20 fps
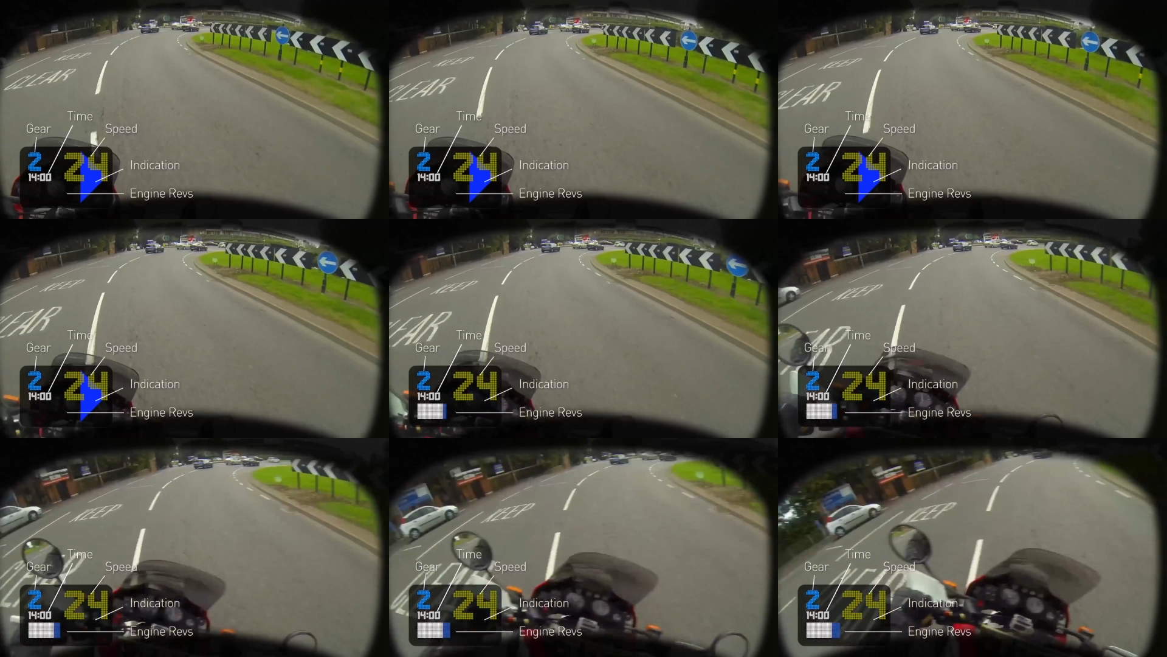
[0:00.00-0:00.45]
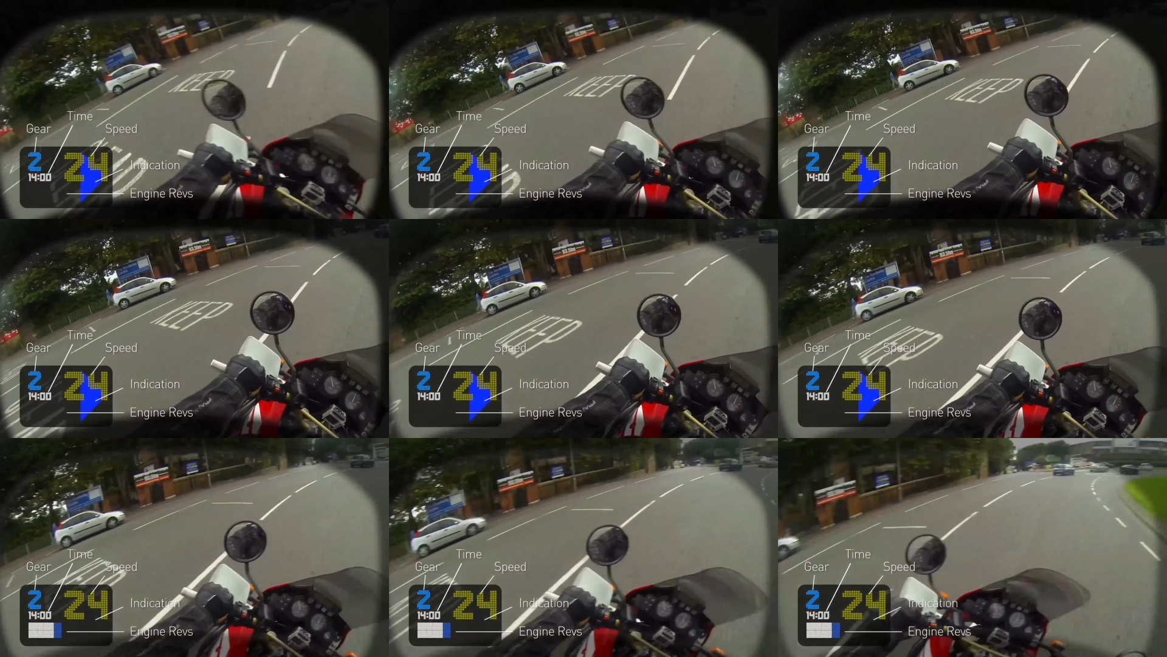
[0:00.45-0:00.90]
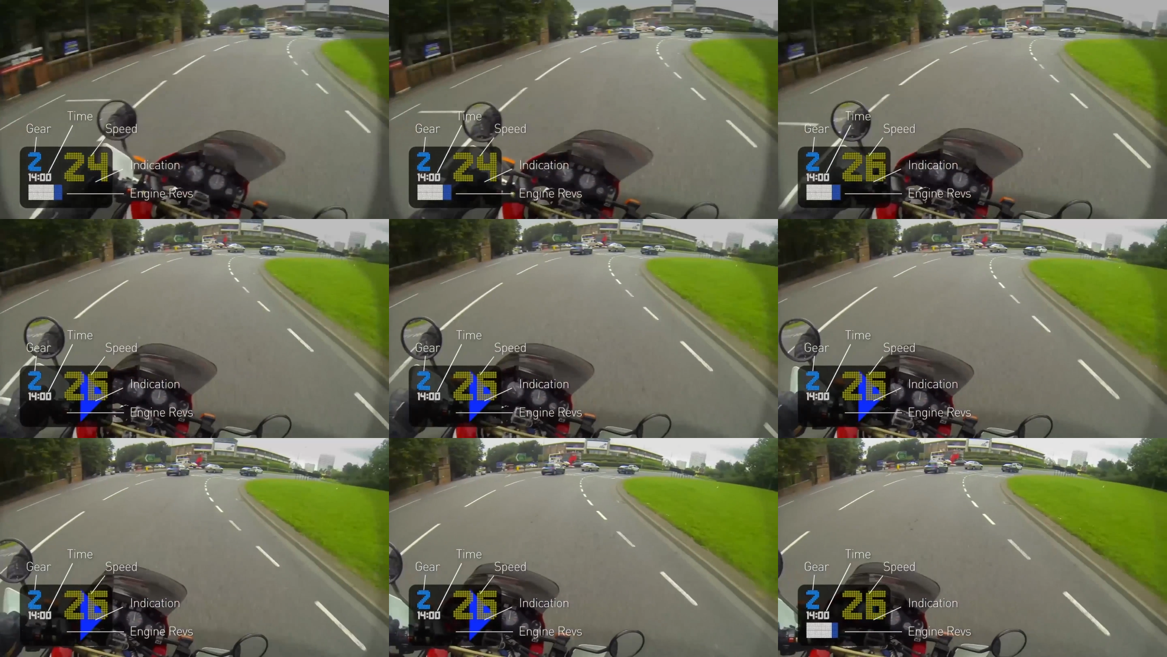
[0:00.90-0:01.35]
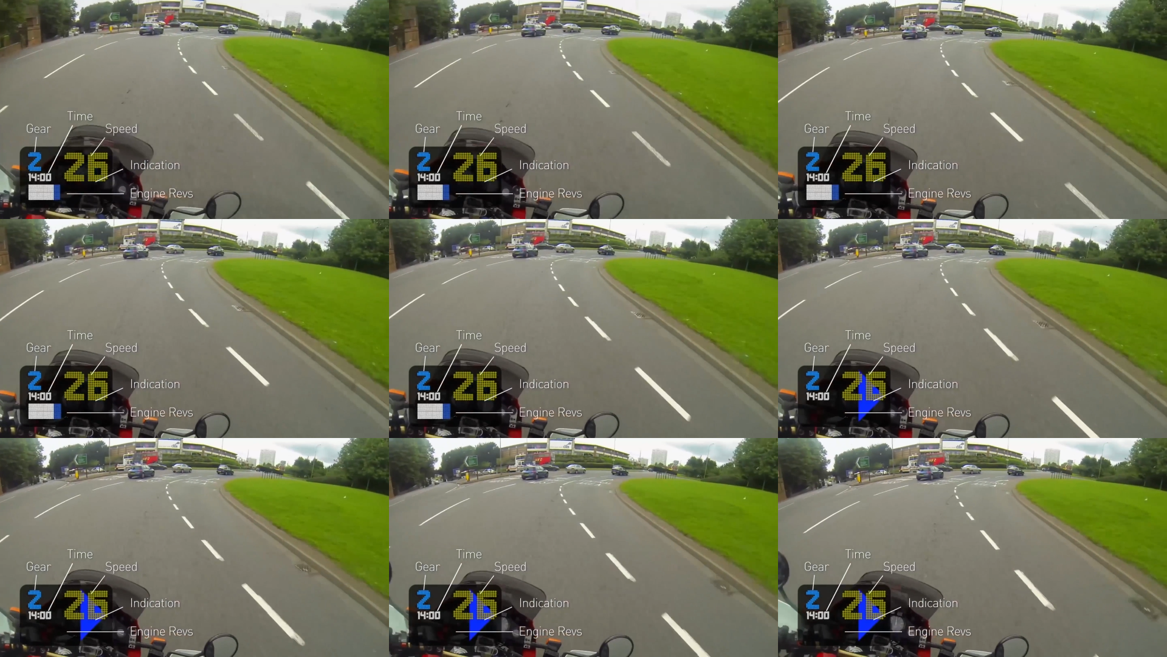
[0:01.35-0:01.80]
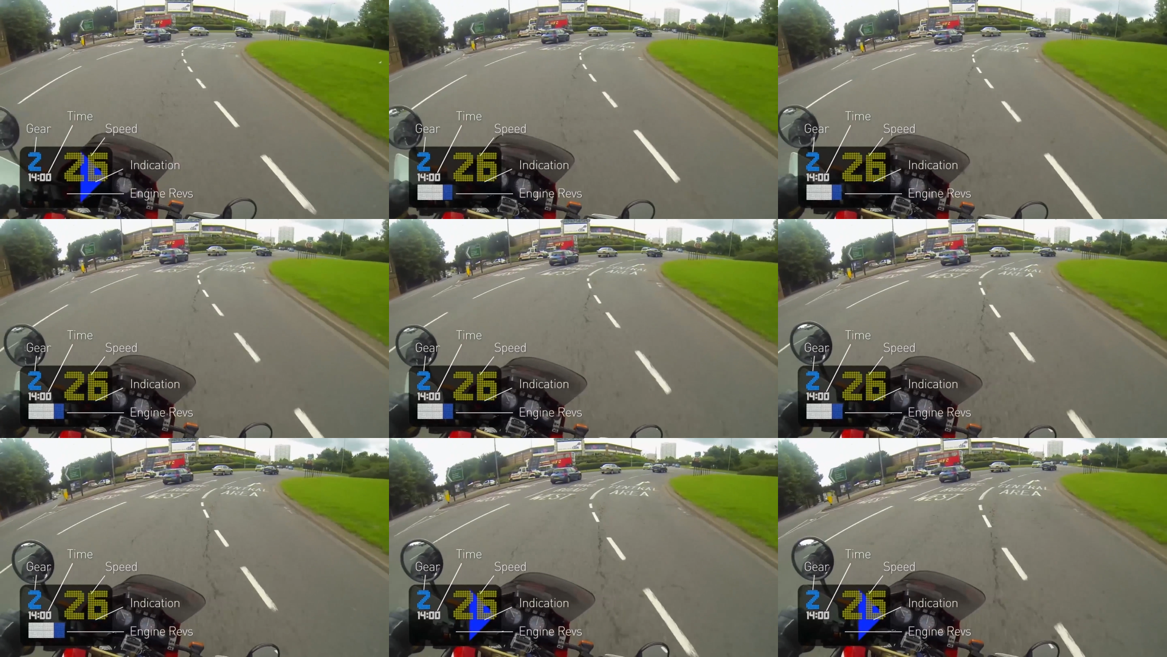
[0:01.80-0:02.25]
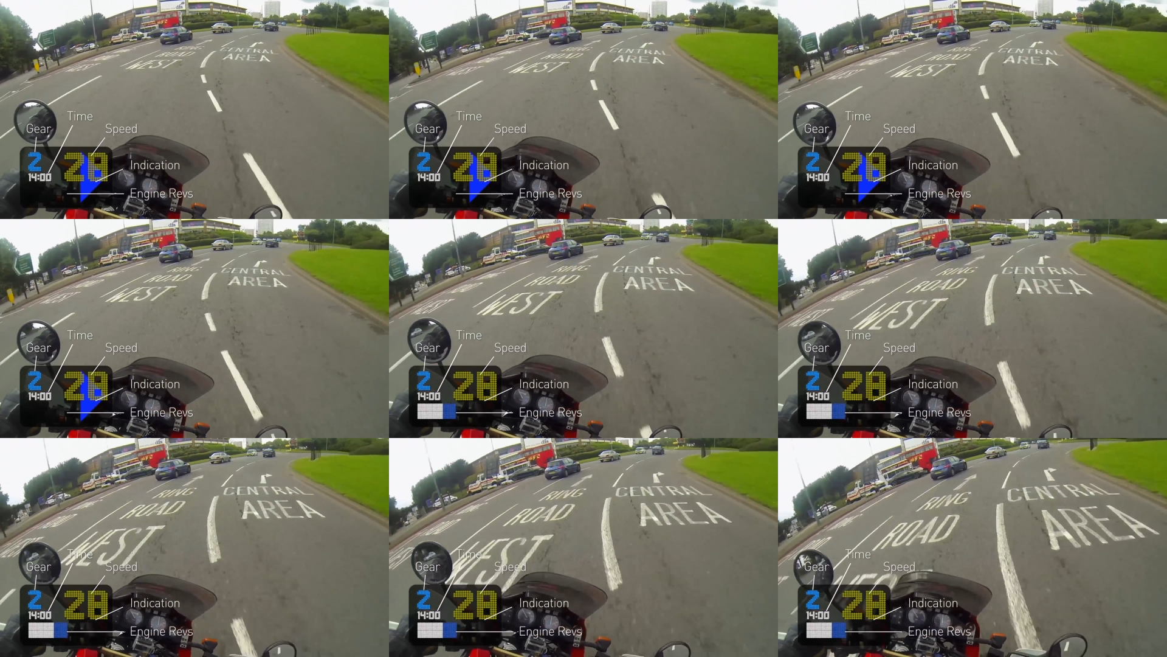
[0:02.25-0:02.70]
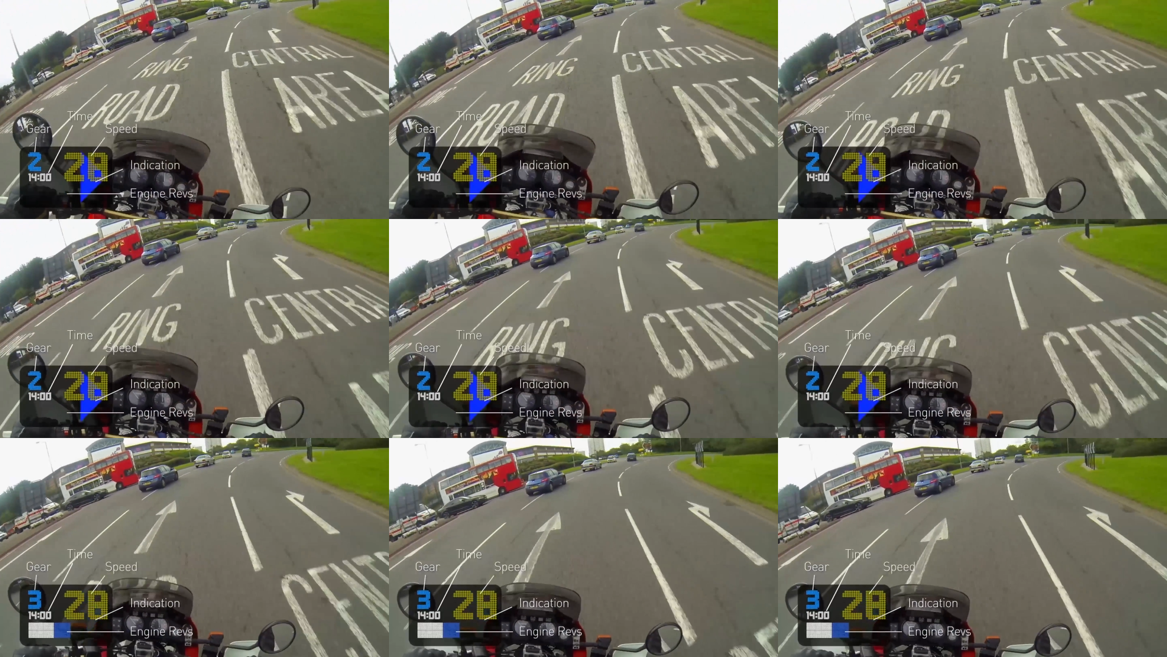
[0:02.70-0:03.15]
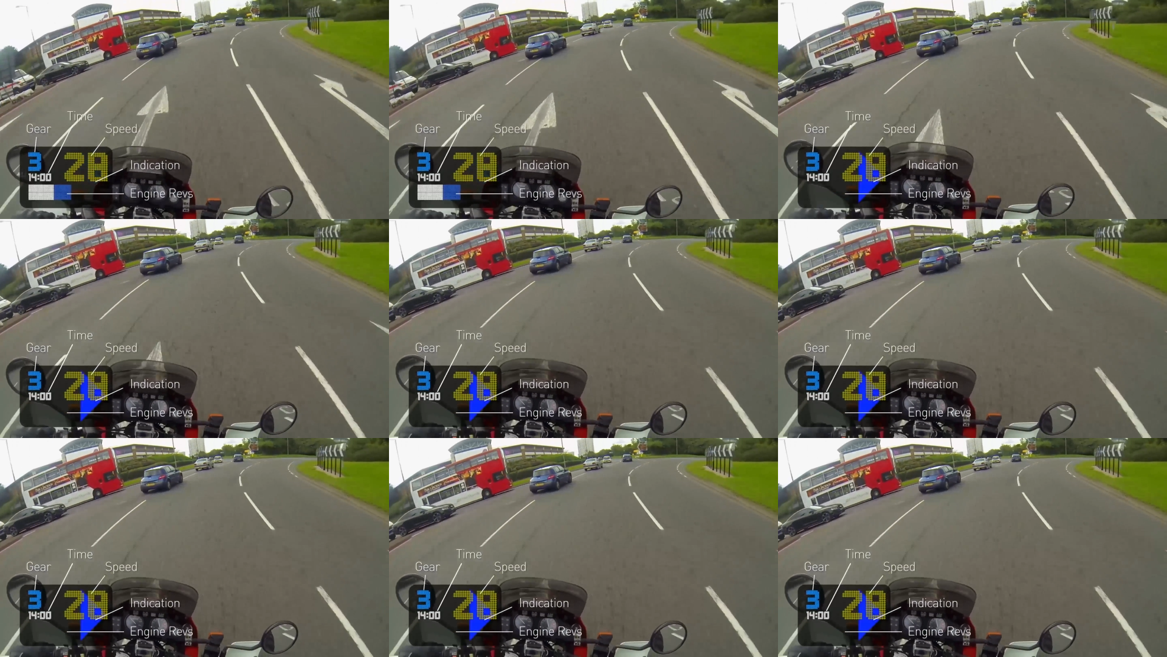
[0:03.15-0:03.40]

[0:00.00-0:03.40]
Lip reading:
Nobody's mouth can be seen.